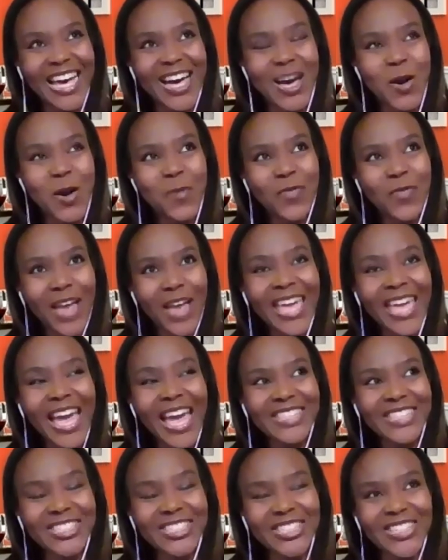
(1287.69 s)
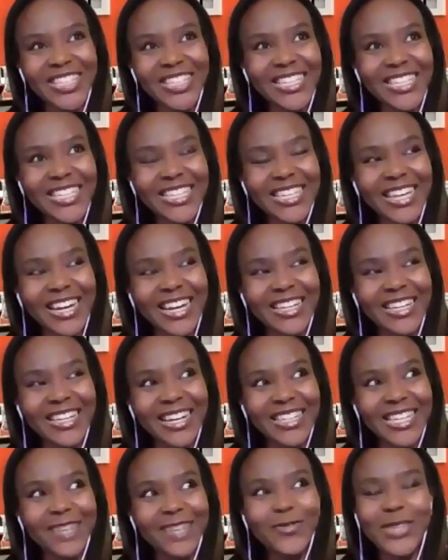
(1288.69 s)
Um, I actually
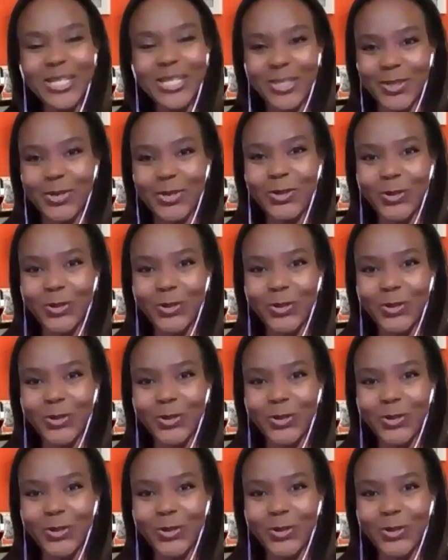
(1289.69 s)
I give this